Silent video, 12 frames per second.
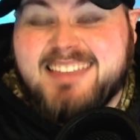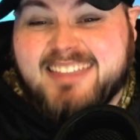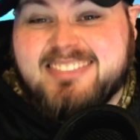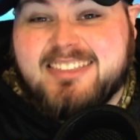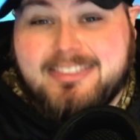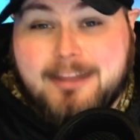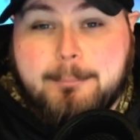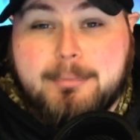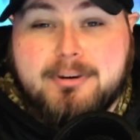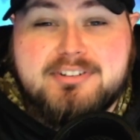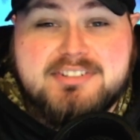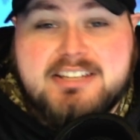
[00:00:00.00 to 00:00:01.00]
the
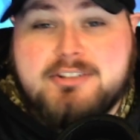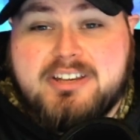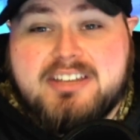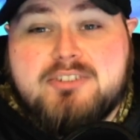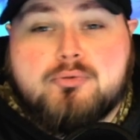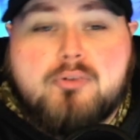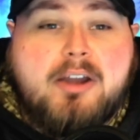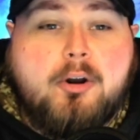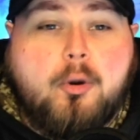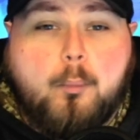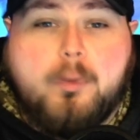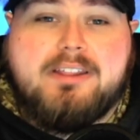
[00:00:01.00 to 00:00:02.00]
numbers. He's right
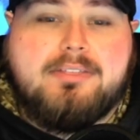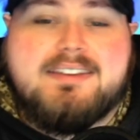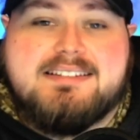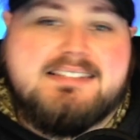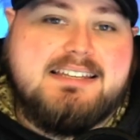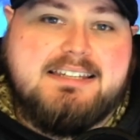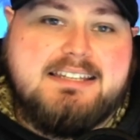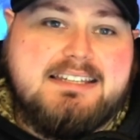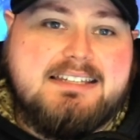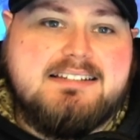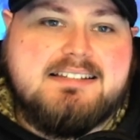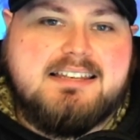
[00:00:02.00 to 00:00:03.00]
on what he thinks he
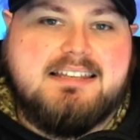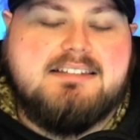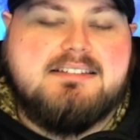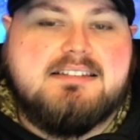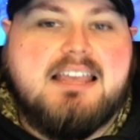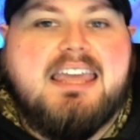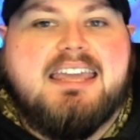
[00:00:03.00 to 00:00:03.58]
needs is